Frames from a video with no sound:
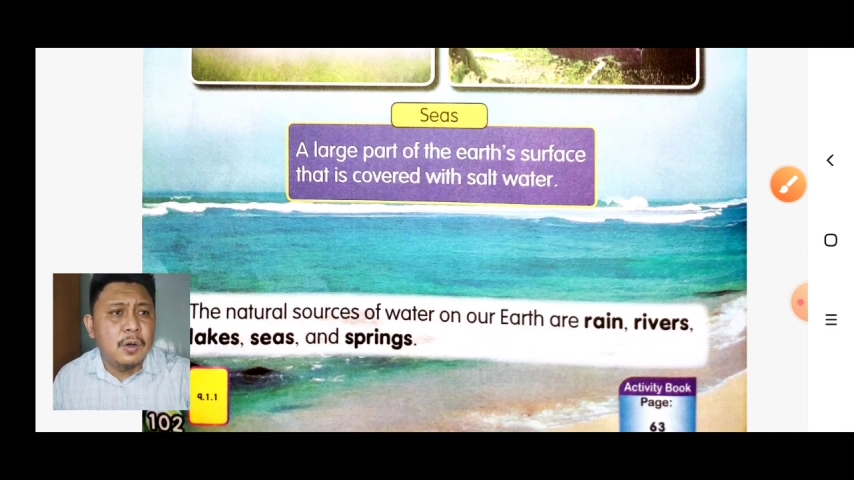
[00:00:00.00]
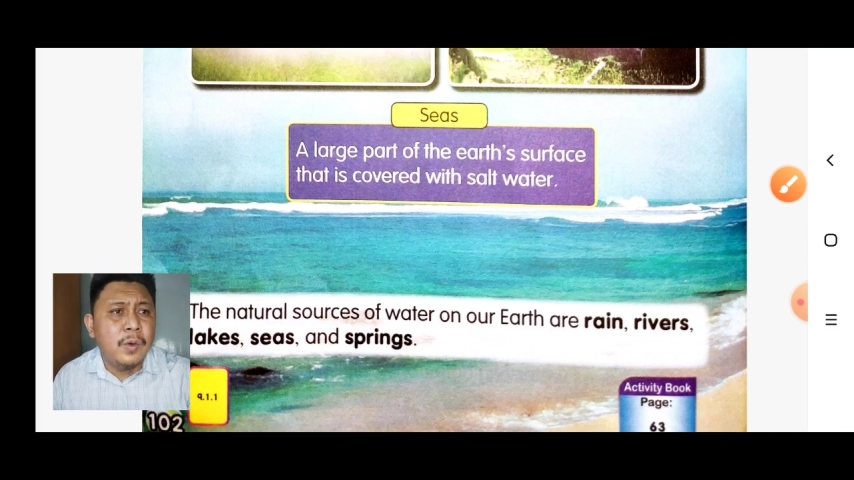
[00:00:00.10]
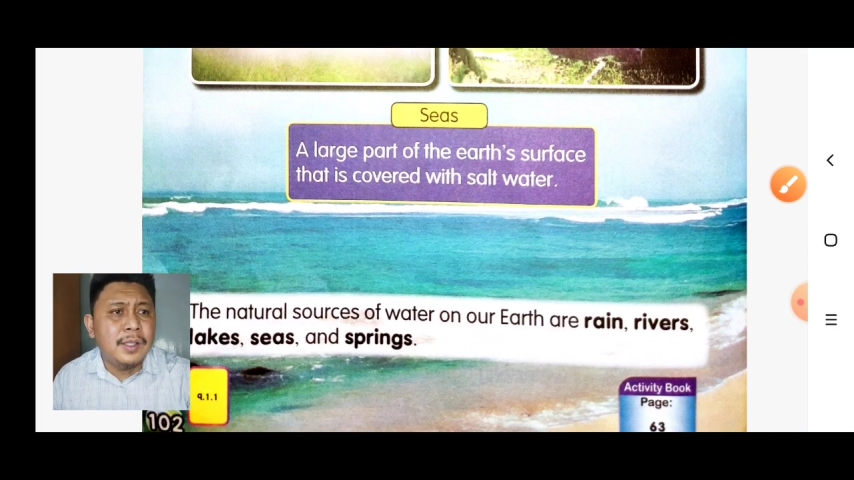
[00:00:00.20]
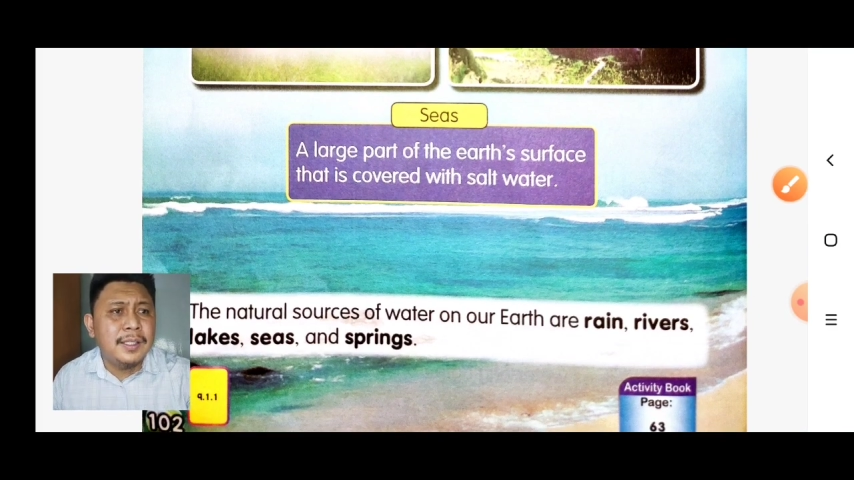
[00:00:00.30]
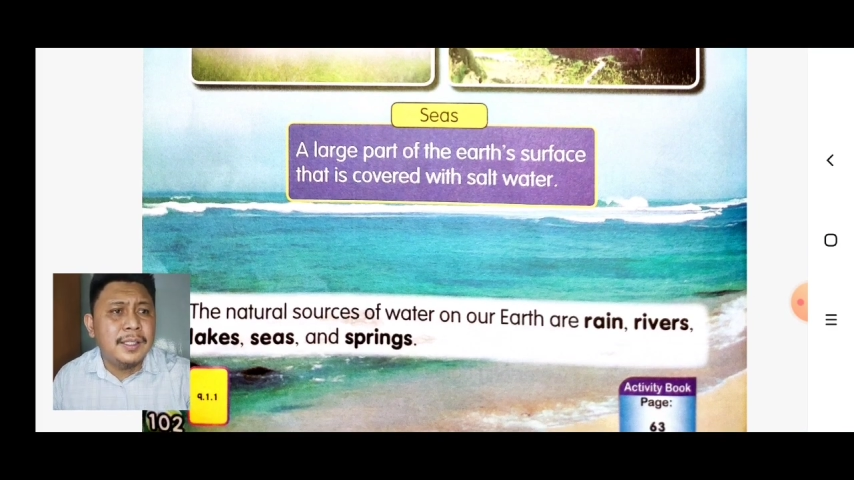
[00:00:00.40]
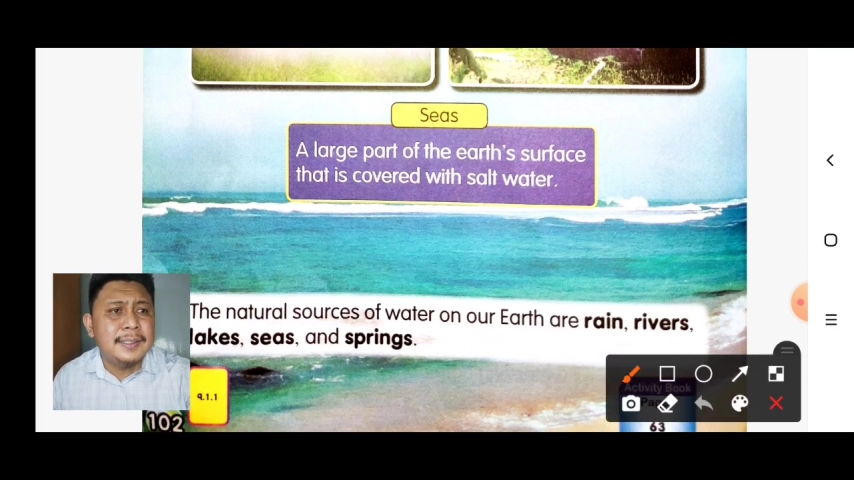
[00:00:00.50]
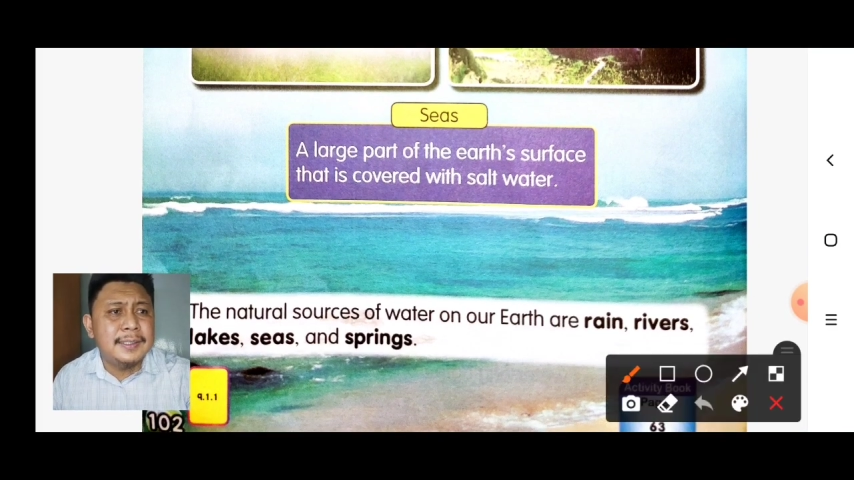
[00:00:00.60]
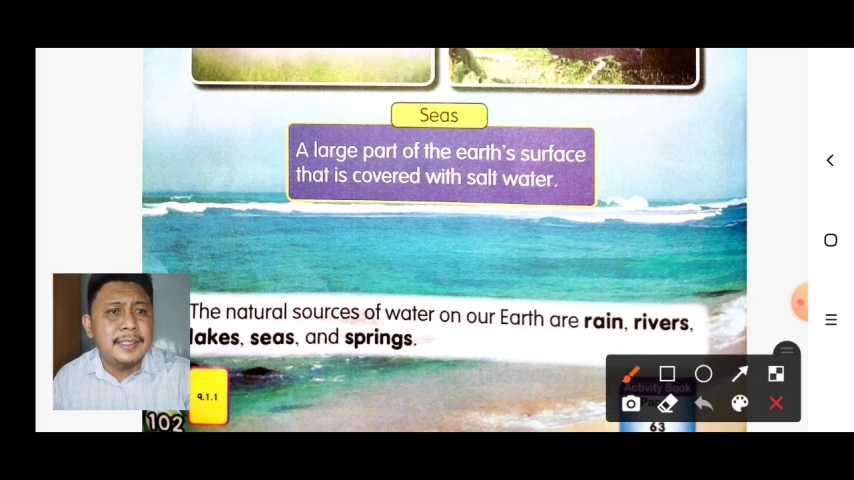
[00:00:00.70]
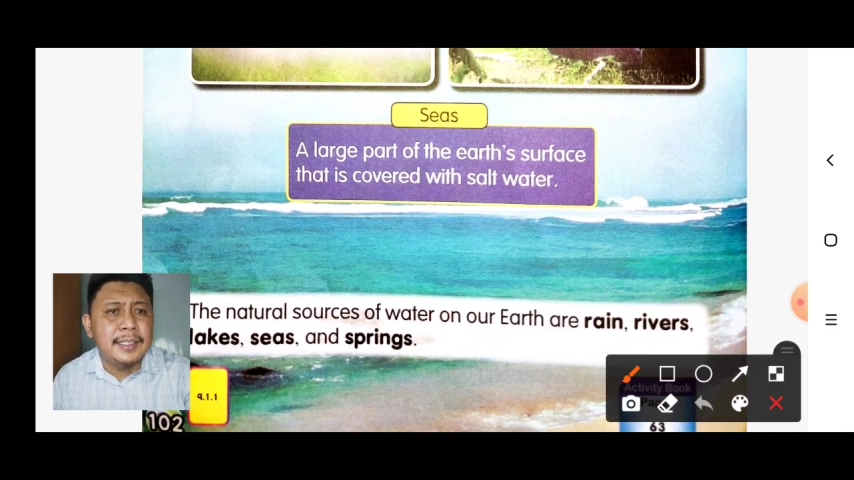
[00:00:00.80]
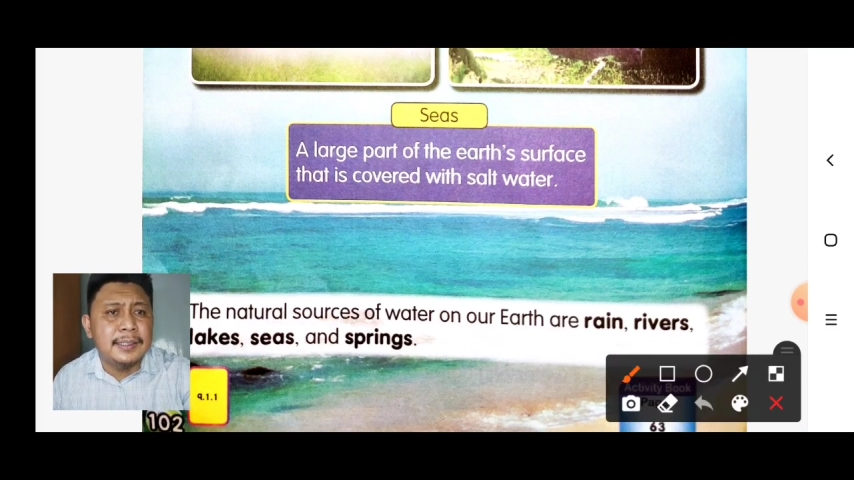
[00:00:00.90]
What is
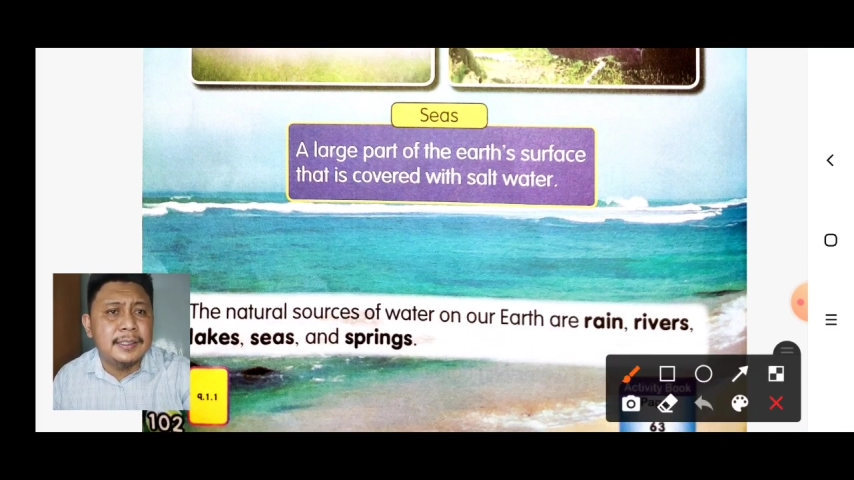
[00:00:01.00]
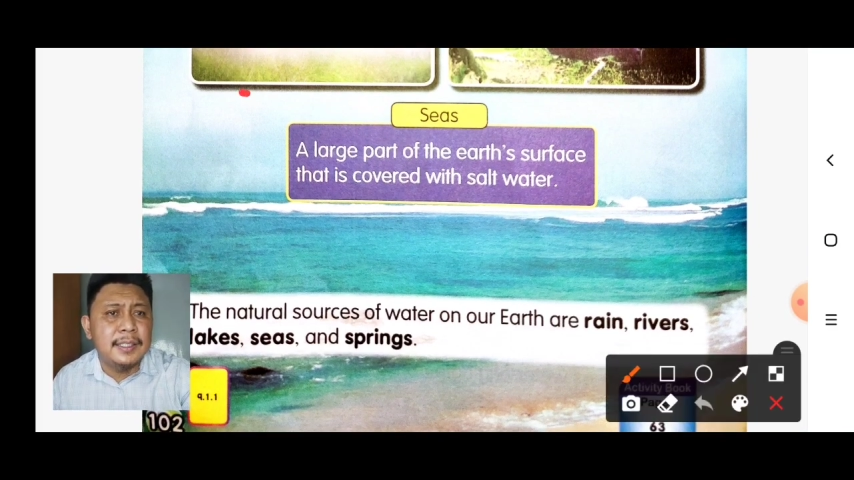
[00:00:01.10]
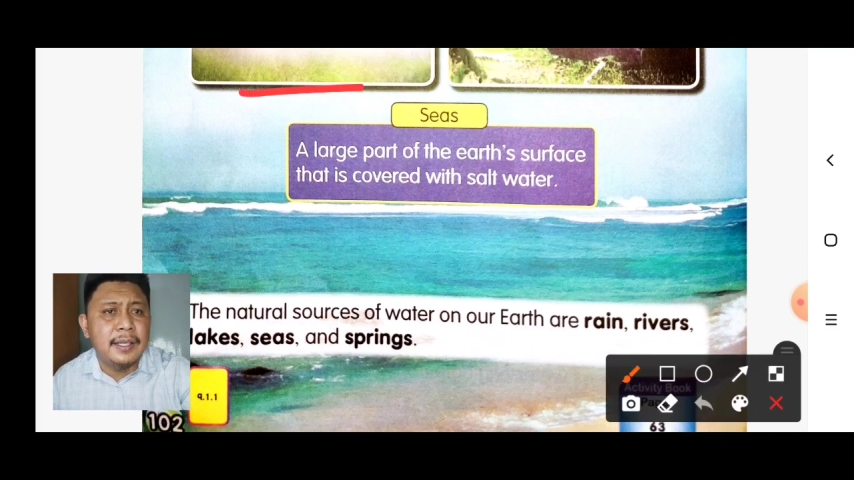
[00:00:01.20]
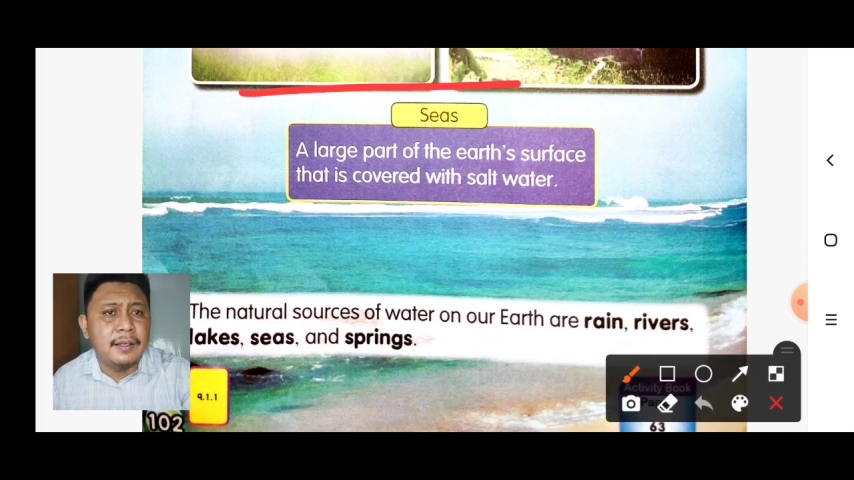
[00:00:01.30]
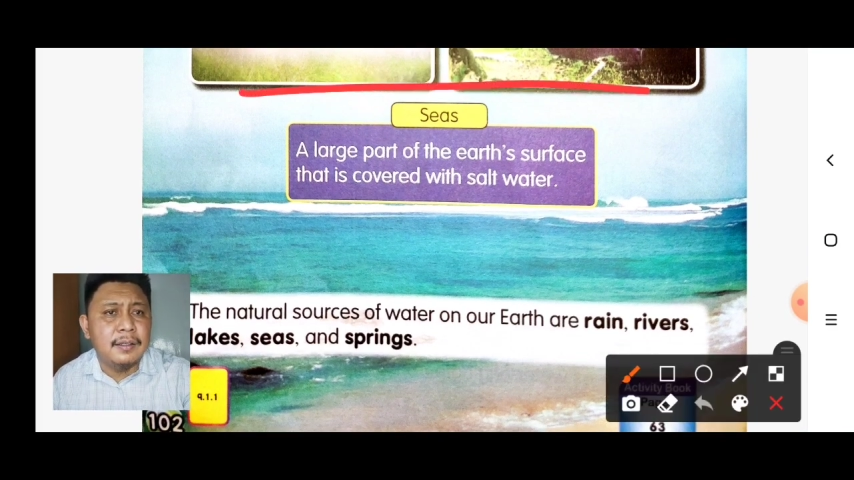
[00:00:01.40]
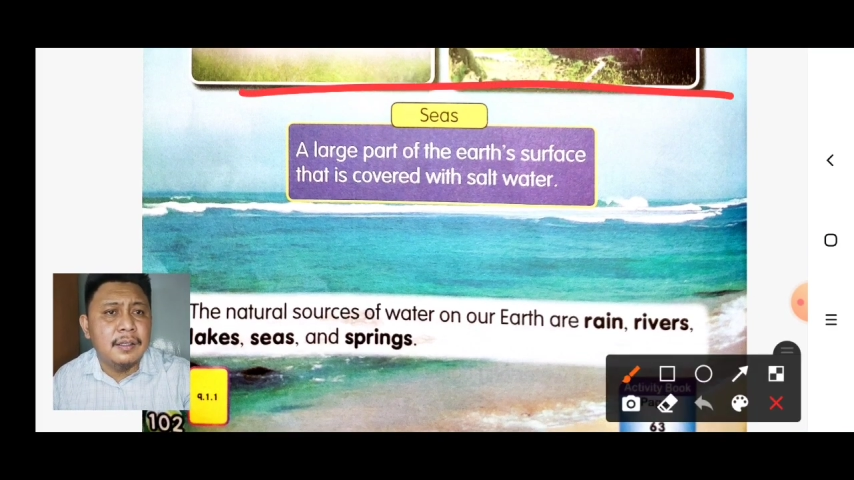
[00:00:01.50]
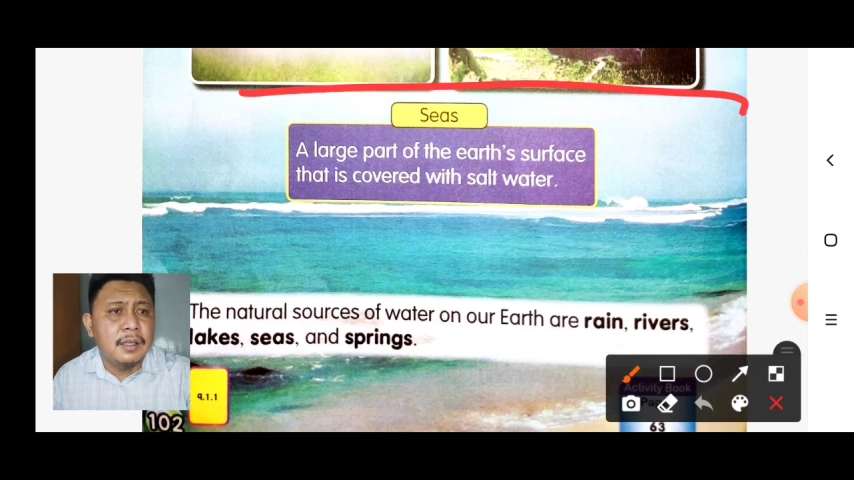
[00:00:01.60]
seas here?